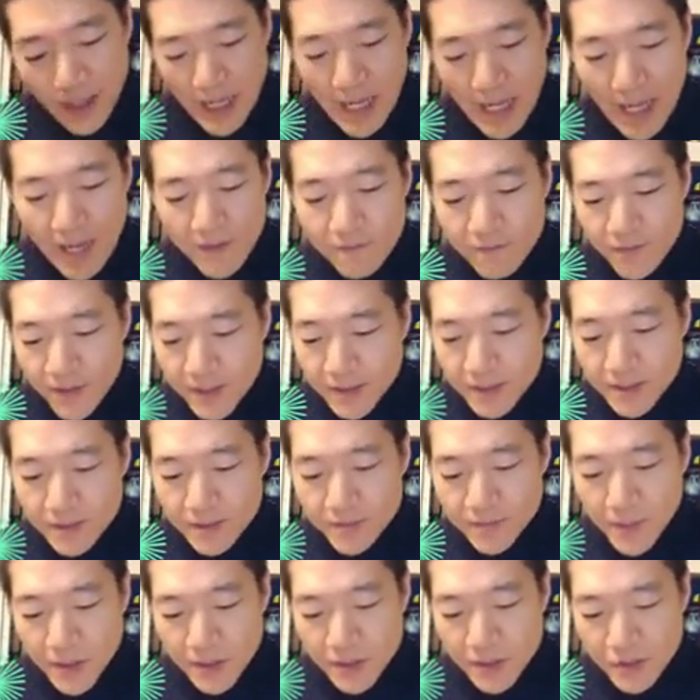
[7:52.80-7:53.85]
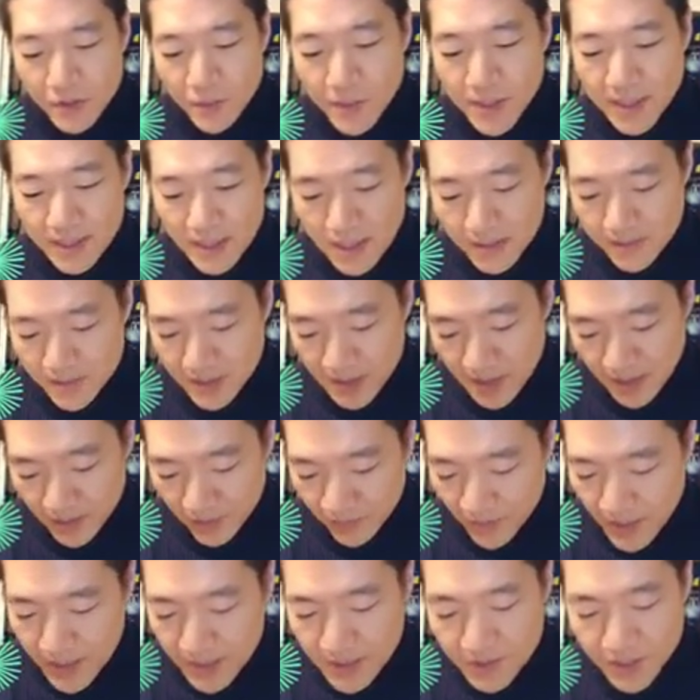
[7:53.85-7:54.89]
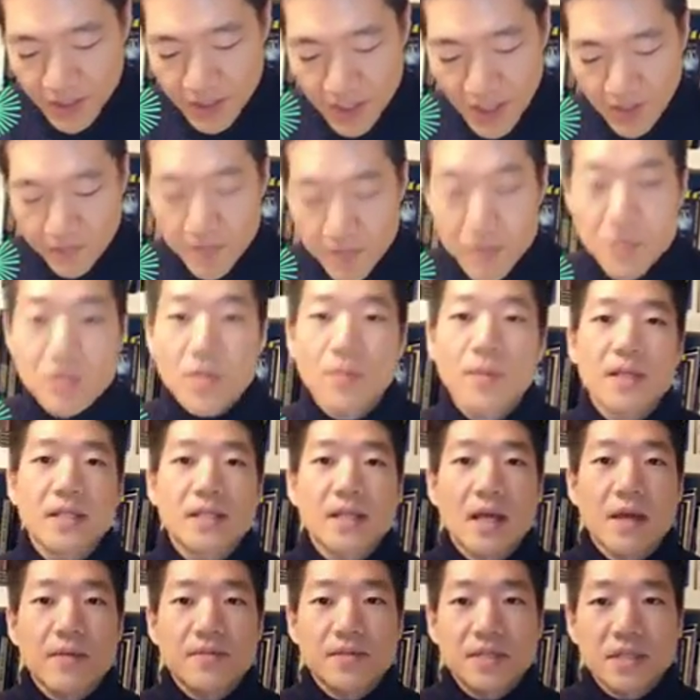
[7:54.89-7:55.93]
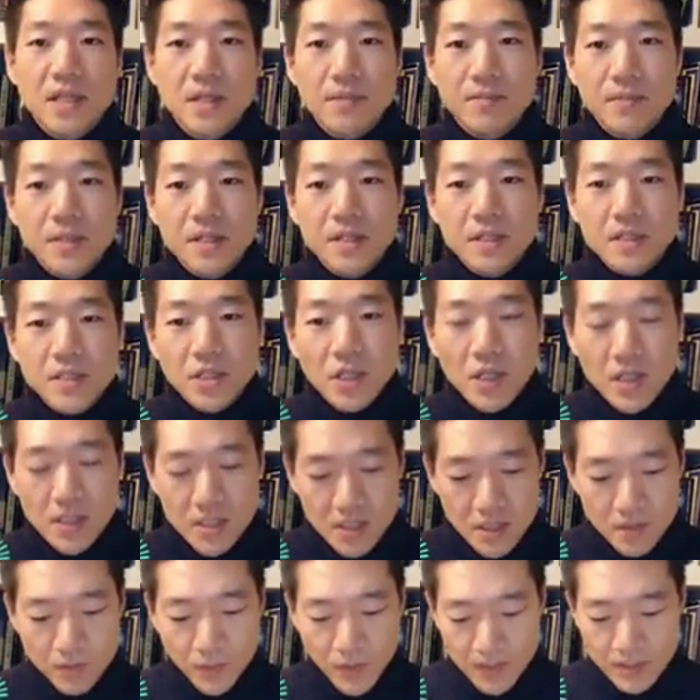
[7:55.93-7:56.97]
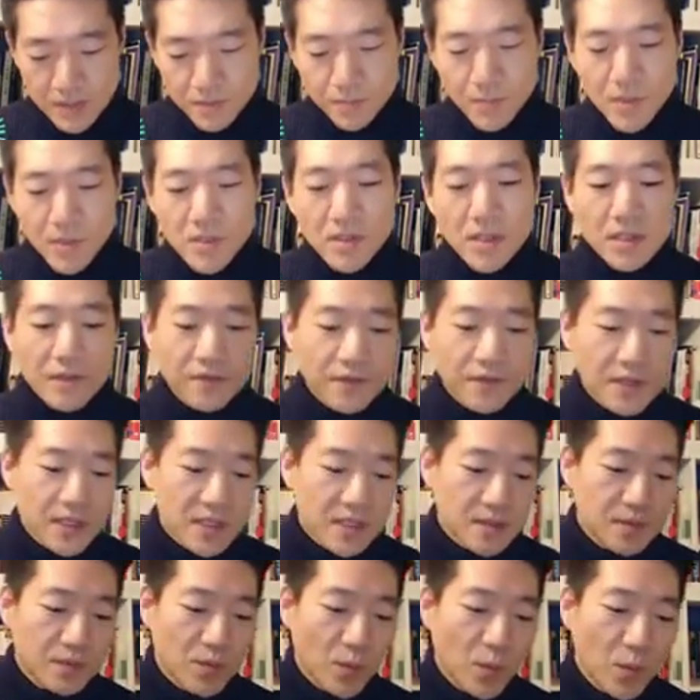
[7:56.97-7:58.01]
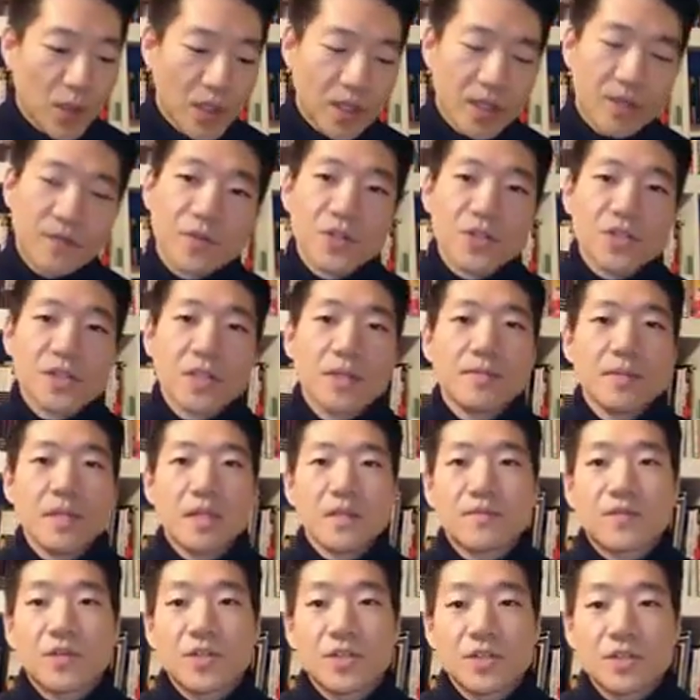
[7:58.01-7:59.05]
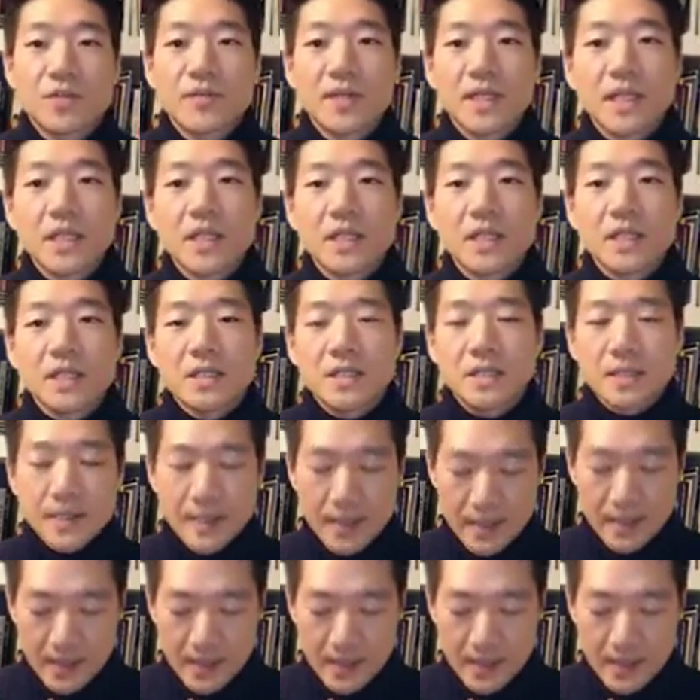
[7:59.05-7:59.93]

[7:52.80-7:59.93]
I've read this book so many times and I've read this chapter so many times, and I've been in touch with the spirit of this work for so many years.